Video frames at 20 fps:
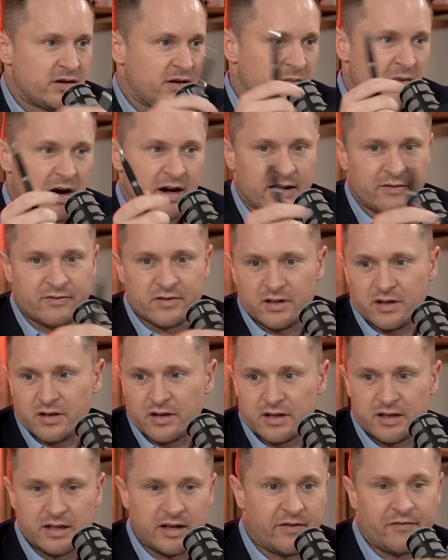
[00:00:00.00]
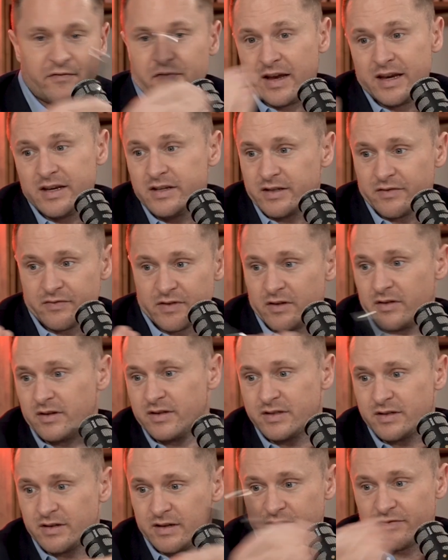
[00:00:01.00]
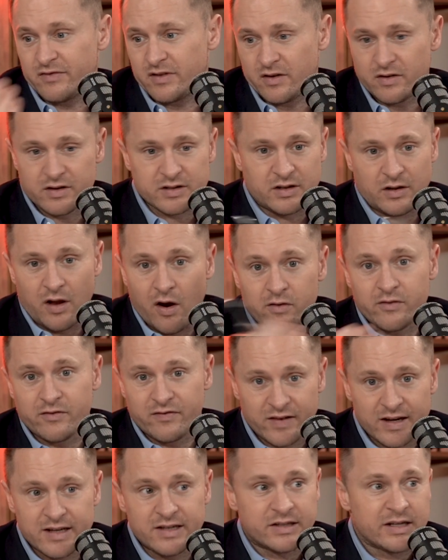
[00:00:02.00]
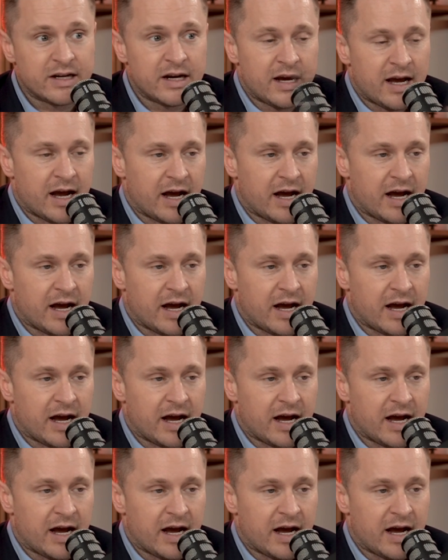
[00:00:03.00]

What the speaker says: You might have to look at your fees if there is loan fees